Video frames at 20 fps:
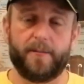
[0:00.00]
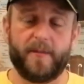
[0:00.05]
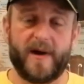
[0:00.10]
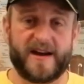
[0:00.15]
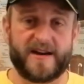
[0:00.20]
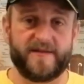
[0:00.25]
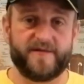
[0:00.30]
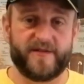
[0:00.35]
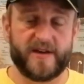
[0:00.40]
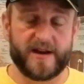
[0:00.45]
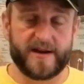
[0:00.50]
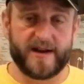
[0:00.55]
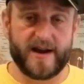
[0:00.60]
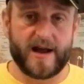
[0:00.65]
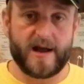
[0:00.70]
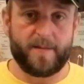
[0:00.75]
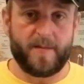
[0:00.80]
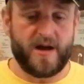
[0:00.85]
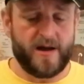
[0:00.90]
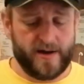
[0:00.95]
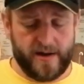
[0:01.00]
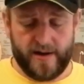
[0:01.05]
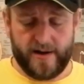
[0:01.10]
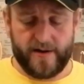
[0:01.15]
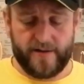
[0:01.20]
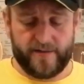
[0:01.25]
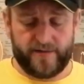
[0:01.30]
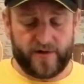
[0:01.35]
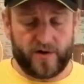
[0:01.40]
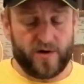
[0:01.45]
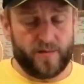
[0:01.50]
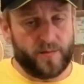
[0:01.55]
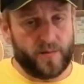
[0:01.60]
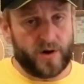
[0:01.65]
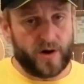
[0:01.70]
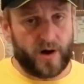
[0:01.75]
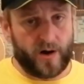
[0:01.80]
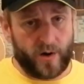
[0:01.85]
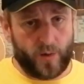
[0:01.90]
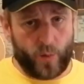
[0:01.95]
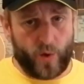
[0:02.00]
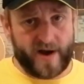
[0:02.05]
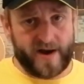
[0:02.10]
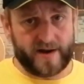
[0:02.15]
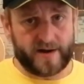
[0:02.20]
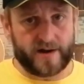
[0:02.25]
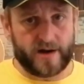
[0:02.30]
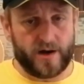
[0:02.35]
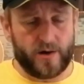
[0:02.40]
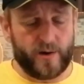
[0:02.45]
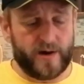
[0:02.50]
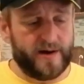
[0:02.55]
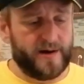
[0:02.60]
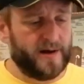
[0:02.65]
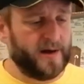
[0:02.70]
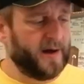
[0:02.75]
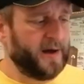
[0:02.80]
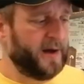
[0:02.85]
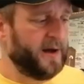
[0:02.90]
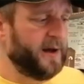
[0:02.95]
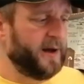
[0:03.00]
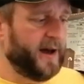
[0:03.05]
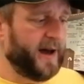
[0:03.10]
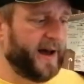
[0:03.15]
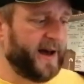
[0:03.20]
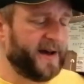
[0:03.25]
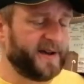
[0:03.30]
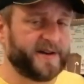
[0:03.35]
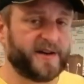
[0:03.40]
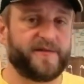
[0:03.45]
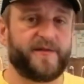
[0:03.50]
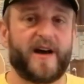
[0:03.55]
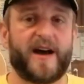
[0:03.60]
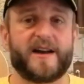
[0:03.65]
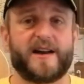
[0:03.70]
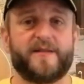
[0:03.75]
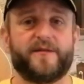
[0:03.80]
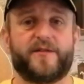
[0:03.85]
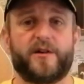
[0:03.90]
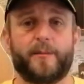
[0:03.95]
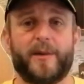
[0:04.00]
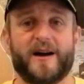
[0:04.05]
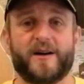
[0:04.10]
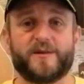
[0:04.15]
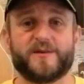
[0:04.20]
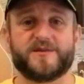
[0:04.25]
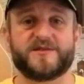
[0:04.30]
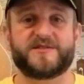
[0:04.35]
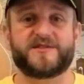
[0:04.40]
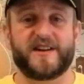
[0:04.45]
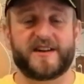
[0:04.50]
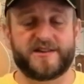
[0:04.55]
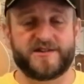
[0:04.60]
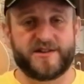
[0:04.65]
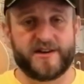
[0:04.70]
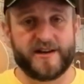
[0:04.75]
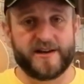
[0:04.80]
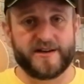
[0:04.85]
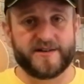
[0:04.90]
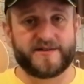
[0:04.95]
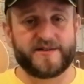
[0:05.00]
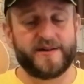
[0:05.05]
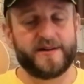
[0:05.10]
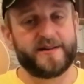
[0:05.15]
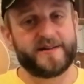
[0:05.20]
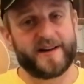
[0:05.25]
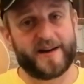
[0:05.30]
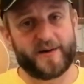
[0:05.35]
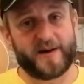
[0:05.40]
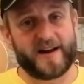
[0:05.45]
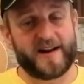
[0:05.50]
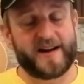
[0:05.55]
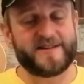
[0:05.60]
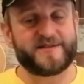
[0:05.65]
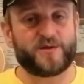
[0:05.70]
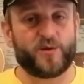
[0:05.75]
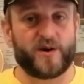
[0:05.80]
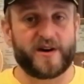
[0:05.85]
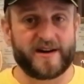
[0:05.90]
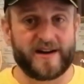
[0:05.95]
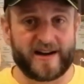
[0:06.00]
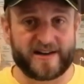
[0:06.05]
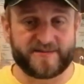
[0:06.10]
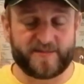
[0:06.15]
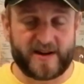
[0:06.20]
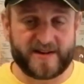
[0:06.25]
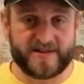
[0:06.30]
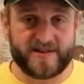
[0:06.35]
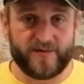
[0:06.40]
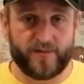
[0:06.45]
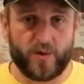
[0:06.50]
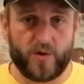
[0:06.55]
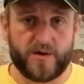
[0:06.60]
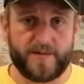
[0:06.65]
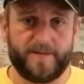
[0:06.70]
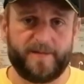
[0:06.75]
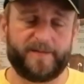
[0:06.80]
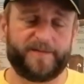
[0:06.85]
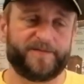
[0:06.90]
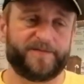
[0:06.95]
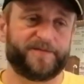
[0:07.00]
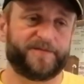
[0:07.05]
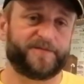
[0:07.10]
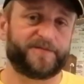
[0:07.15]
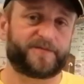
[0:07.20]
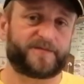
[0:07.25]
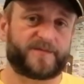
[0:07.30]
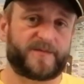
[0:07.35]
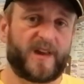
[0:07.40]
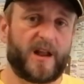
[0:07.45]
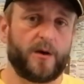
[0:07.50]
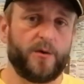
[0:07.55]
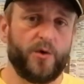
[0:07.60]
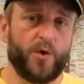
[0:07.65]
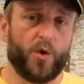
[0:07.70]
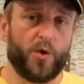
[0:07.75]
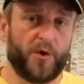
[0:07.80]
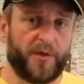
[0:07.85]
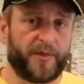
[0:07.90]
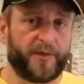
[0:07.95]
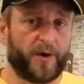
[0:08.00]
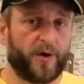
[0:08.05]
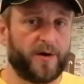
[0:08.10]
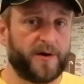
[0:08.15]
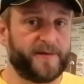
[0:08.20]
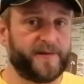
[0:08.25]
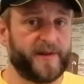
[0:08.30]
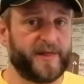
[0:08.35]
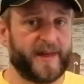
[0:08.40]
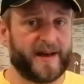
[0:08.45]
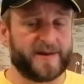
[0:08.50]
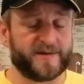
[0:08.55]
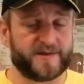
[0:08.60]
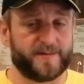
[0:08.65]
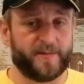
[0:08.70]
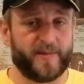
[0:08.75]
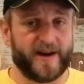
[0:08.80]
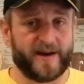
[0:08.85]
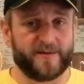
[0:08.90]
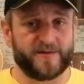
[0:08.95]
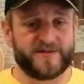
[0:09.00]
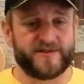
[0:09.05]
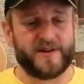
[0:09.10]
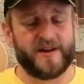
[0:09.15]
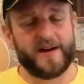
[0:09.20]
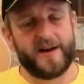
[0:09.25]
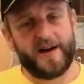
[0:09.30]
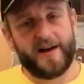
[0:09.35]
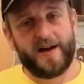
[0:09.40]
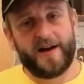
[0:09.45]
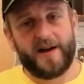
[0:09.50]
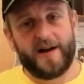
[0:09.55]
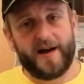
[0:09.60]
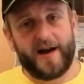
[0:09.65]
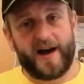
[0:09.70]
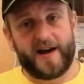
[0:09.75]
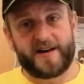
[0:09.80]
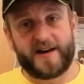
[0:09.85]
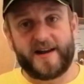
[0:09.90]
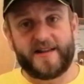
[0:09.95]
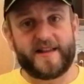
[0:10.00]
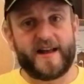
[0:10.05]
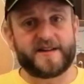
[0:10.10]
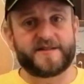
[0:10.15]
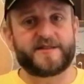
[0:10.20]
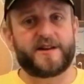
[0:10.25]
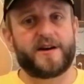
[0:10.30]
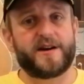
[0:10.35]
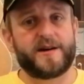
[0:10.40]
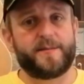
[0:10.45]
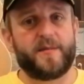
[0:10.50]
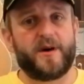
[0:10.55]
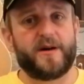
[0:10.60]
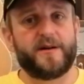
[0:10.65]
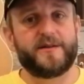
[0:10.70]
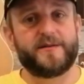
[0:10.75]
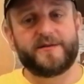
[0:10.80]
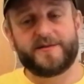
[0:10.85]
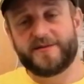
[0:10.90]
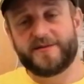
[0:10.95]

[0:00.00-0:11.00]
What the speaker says: made in Vietnam from Hawaiian koa, and I've had it for about 6 years. Now it is quite an expensive one, north of £1,000, and in that time